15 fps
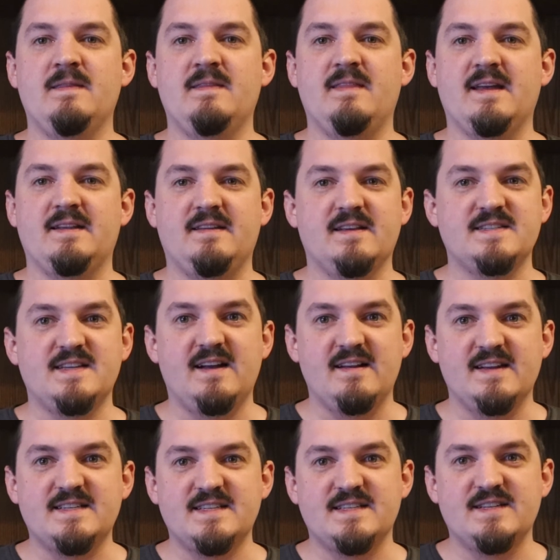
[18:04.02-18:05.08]
That does
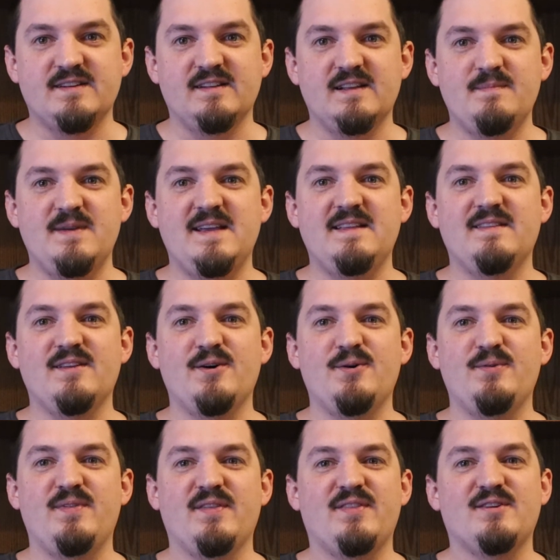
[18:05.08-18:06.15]
not necessarily mean,
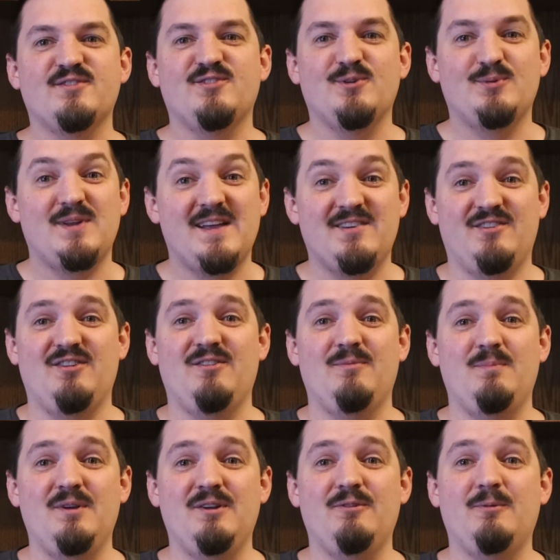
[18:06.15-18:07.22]
though, that there's no
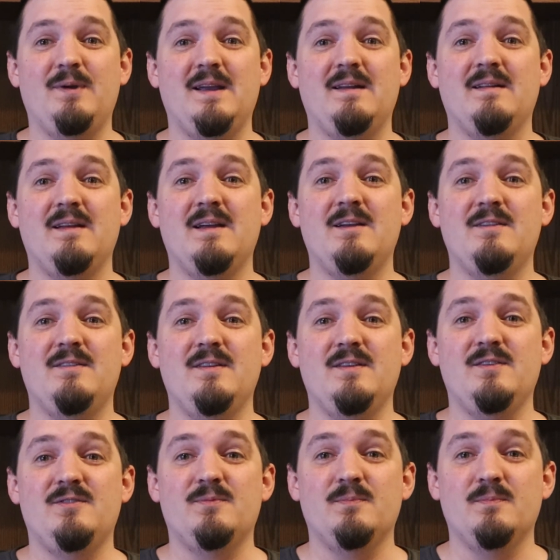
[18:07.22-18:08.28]
tension between
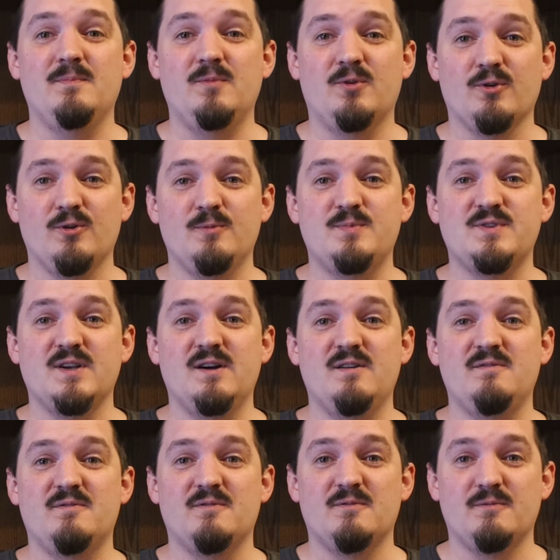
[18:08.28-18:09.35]
these groups
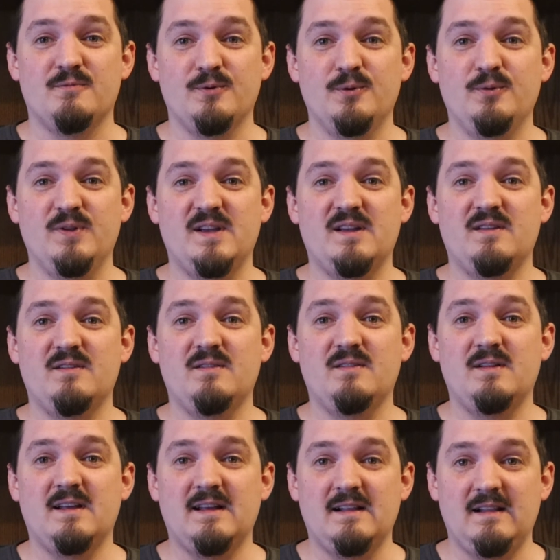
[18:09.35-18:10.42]
of ruling
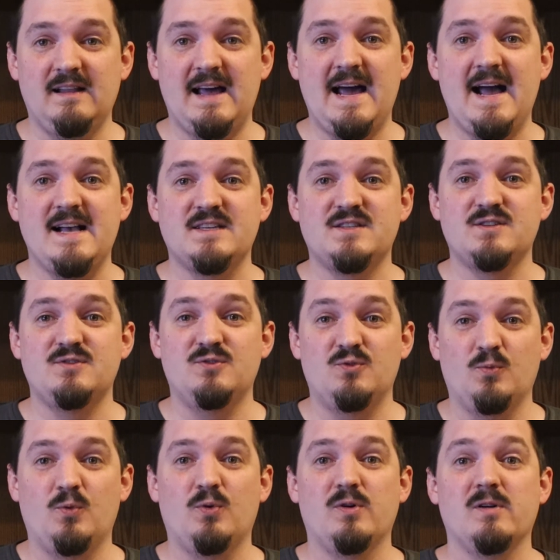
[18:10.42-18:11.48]
class
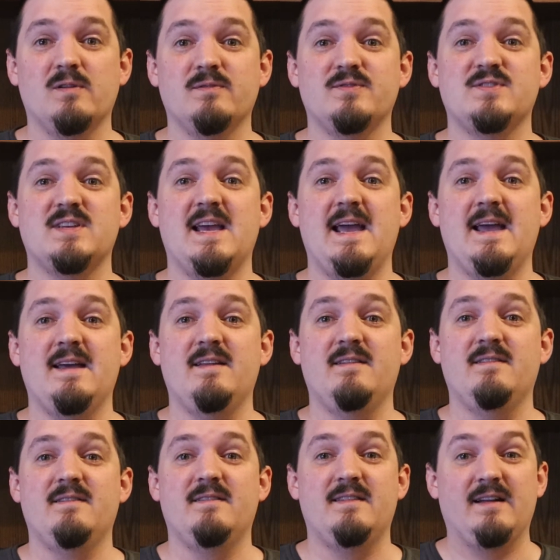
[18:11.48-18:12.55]
dwarves,
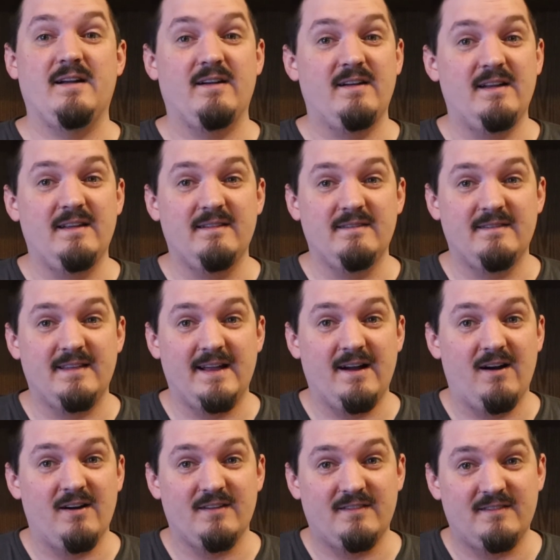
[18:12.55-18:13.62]
and they
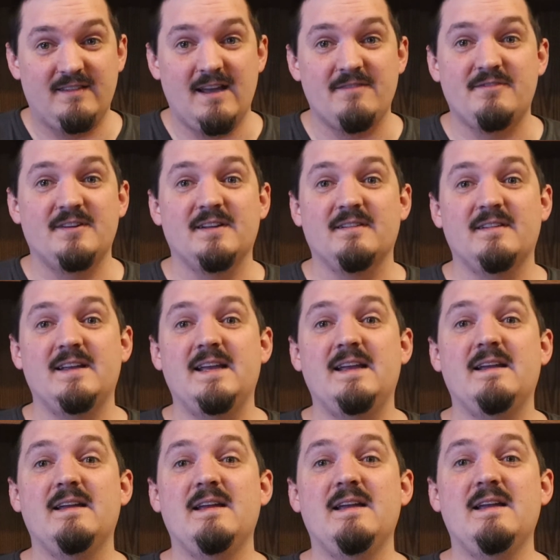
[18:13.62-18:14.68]
are definitely